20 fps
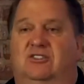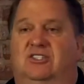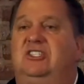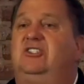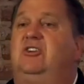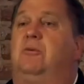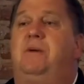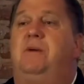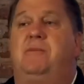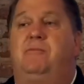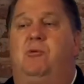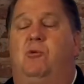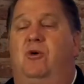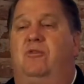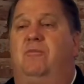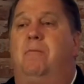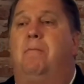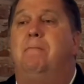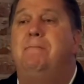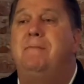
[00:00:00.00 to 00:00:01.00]
These are people
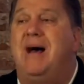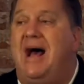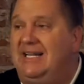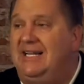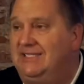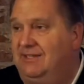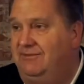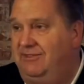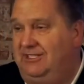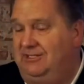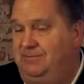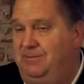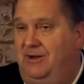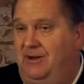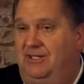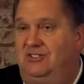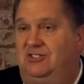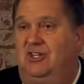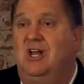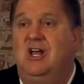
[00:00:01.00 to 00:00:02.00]
with massive
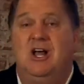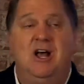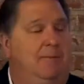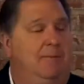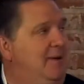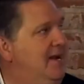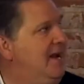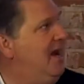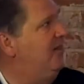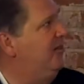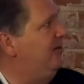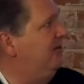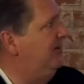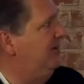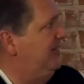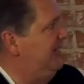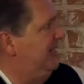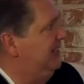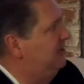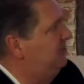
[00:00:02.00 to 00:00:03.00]
experience, but now they're at
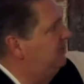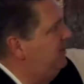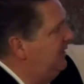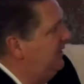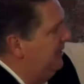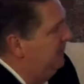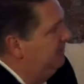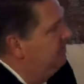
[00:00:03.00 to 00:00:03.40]
eXp.